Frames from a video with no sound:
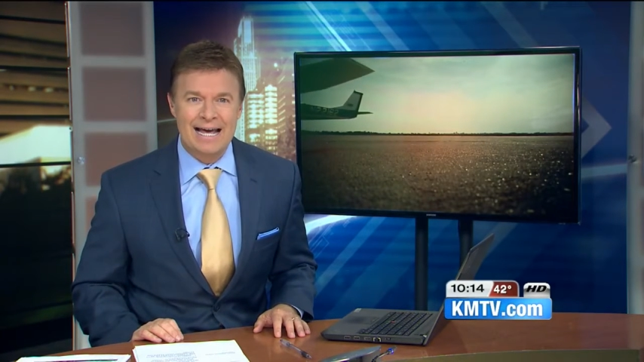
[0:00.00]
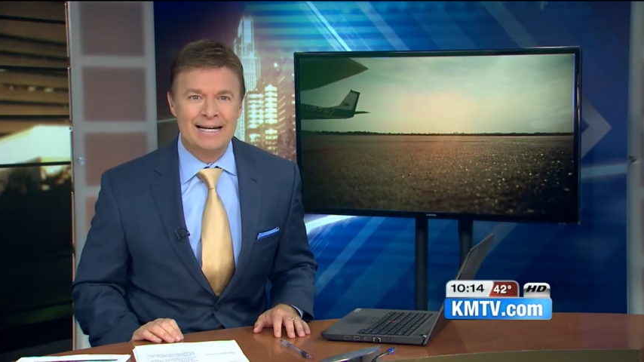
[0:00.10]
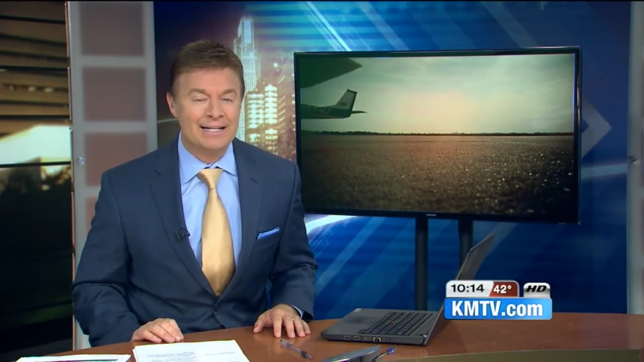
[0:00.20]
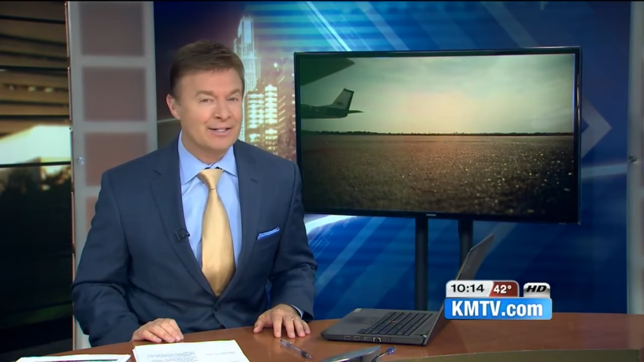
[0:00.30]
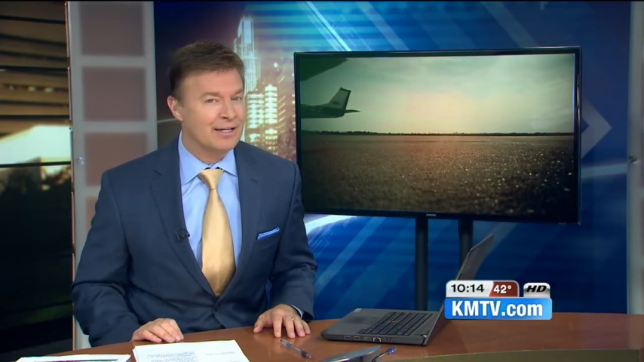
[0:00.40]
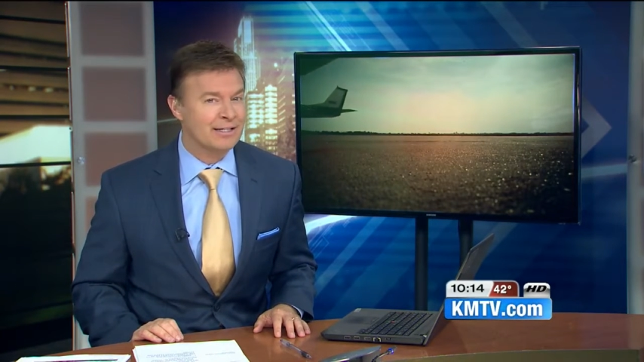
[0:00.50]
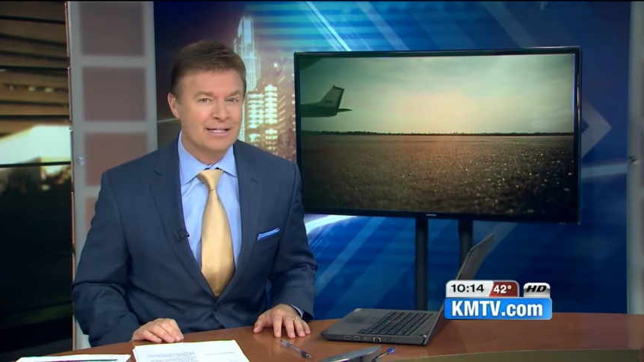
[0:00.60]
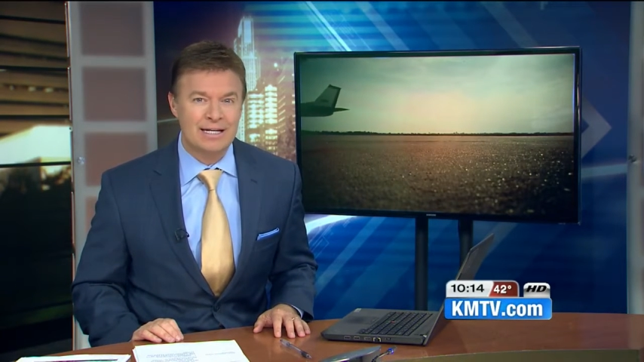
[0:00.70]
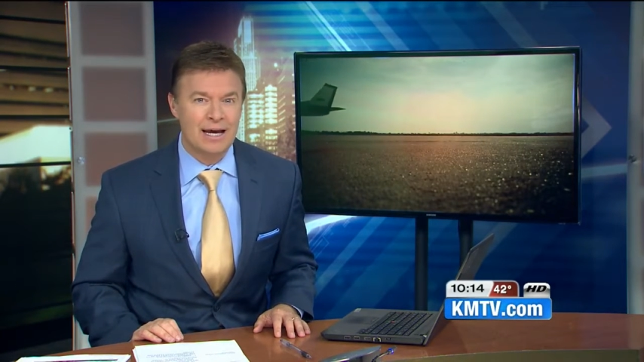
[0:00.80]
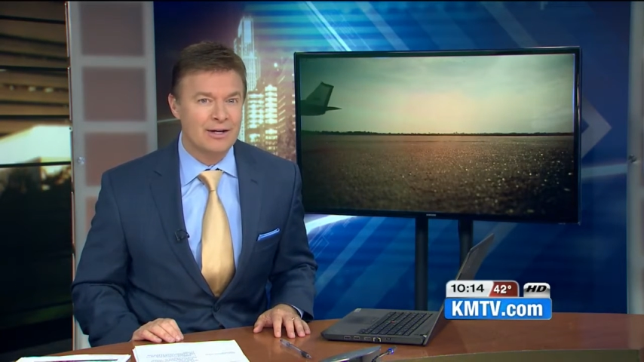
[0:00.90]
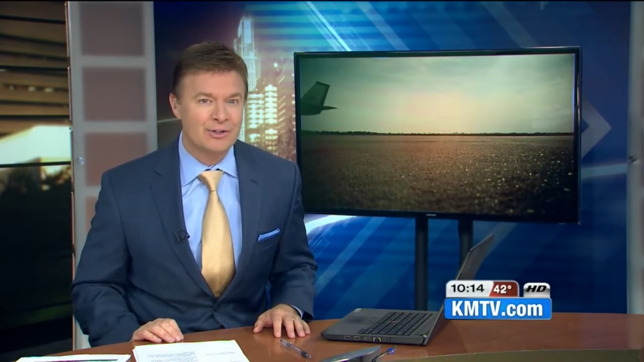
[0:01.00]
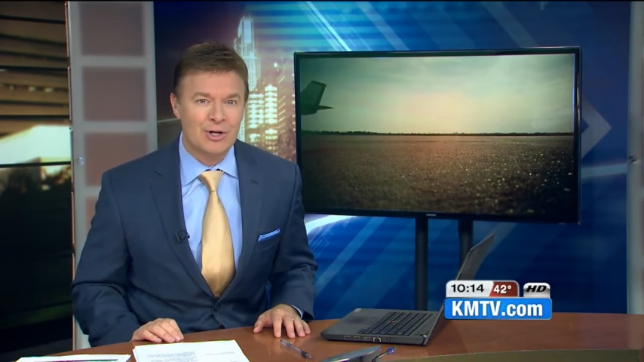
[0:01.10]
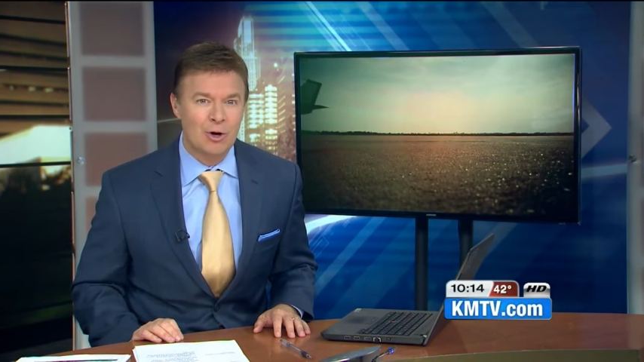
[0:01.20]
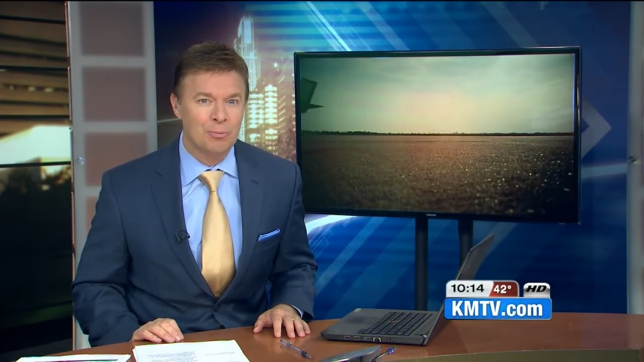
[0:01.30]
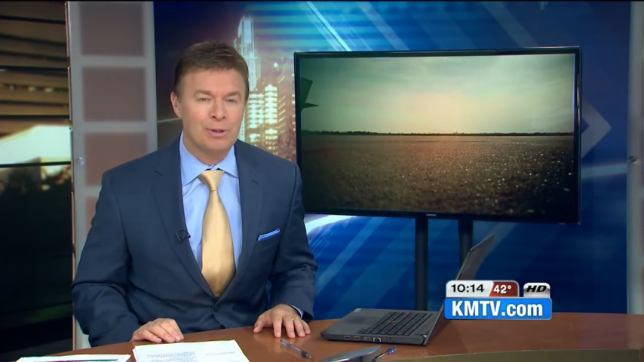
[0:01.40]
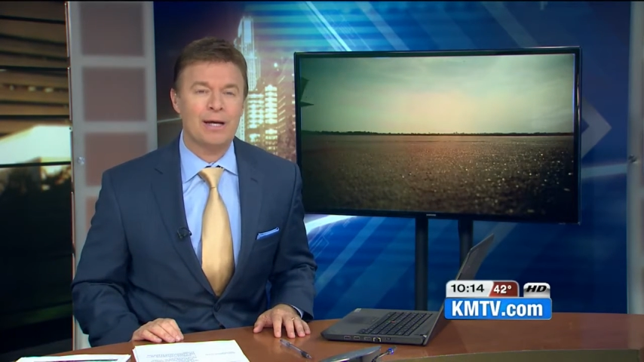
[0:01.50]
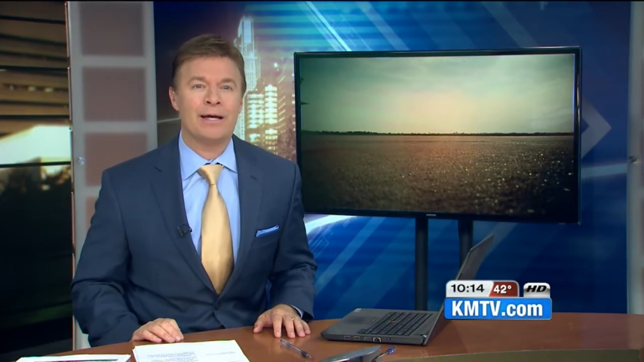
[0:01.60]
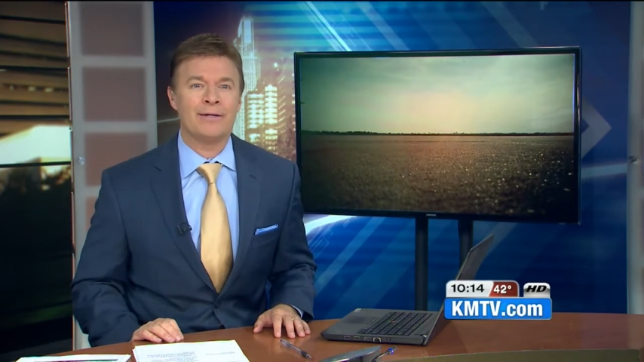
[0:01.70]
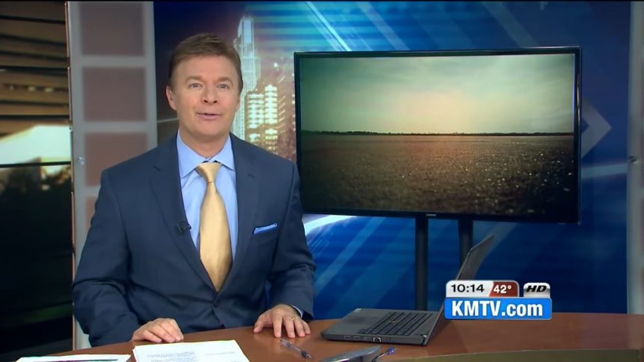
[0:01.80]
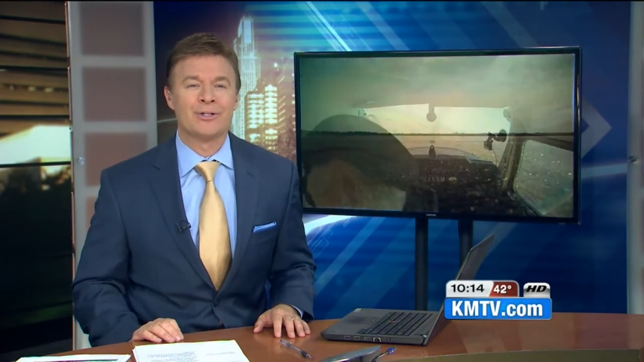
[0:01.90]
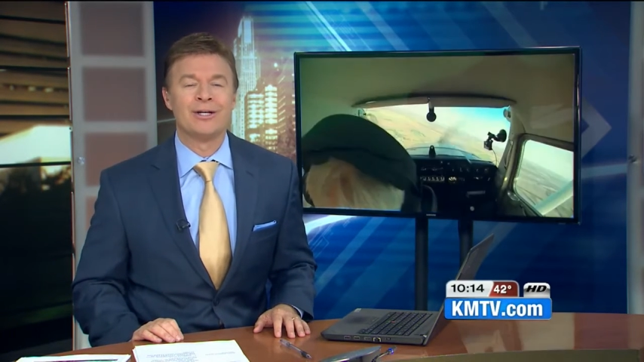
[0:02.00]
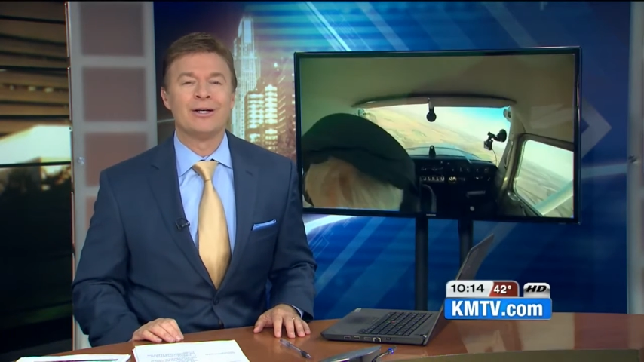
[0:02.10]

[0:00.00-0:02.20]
and says he has no plans